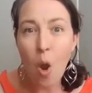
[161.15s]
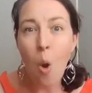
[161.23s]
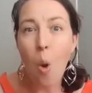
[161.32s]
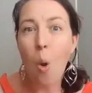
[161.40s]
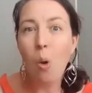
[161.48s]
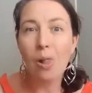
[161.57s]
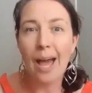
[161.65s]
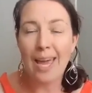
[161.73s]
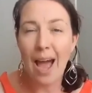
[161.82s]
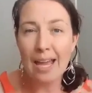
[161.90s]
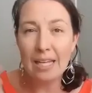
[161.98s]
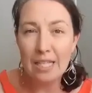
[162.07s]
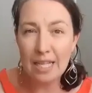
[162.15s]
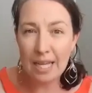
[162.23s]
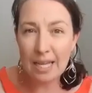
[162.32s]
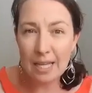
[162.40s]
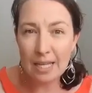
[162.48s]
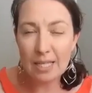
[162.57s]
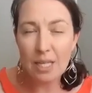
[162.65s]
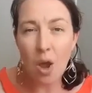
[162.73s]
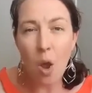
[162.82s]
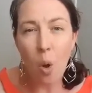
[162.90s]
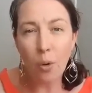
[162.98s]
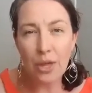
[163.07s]
or like ideas,
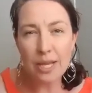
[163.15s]
or things